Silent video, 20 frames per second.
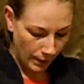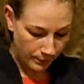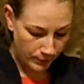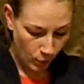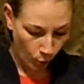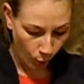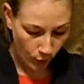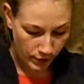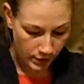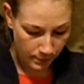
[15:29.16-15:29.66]

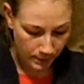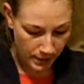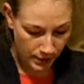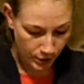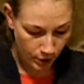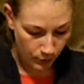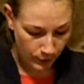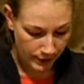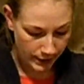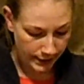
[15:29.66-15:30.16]
going to be
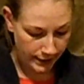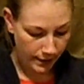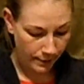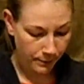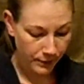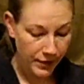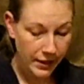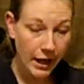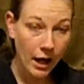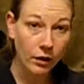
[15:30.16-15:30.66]
doing
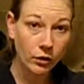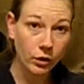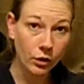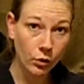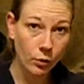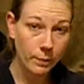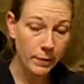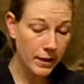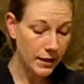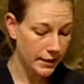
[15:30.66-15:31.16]
something a
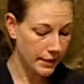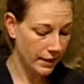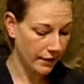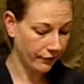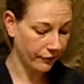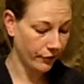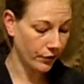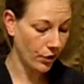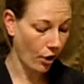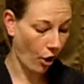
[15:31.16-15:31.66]
little bit
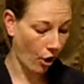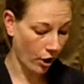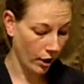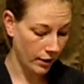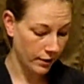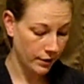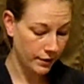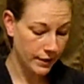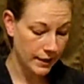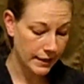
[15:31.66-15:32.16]
different
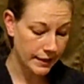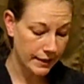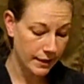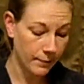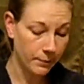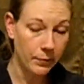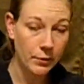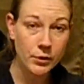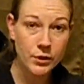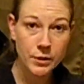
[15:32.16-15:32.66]
on
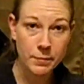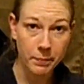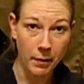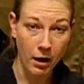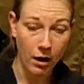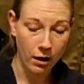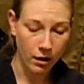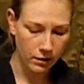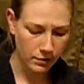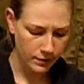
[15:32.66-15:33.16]
December's
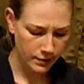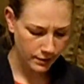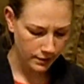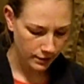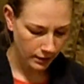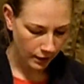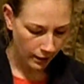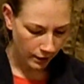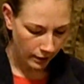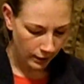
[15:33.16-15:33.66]
box.
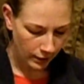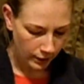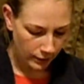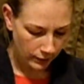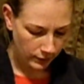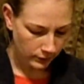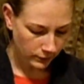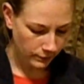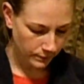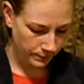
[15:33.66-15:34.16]

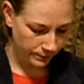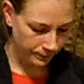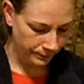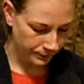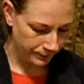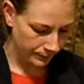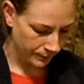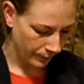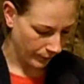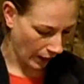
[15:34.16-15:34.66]

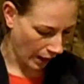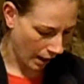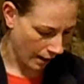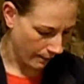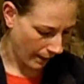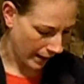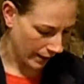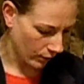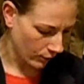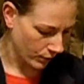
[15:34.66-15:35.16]

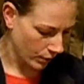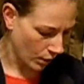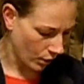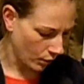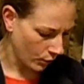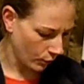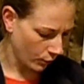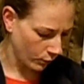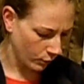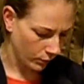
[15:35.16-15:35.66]
I don't
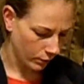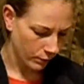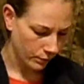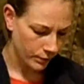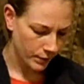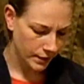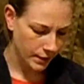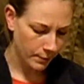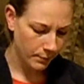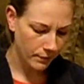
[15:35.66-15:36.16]
know,
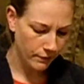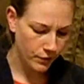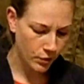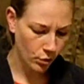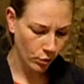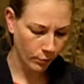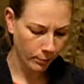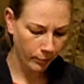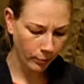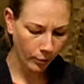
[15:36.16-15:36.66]
some of
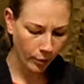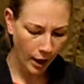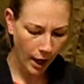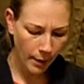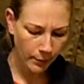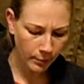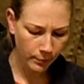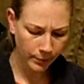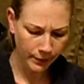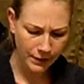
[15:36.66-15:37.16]
you are
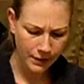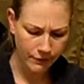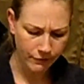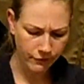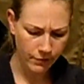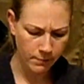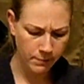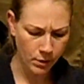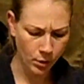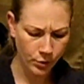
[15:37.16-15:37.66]
probably
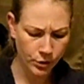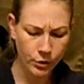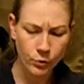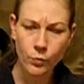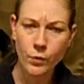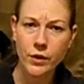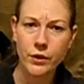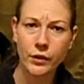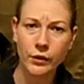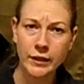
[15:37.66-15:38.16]
familiar
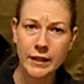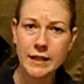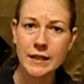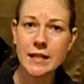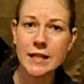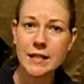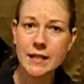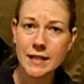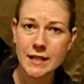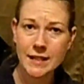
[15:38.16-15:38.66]
with
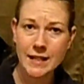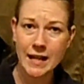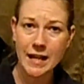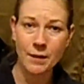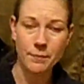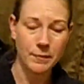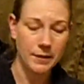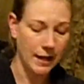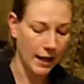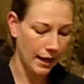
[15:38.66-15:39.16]
Lindy's
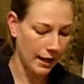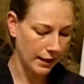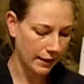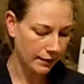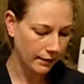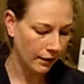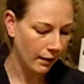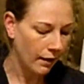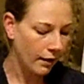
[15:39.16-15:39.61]
Stamp Game,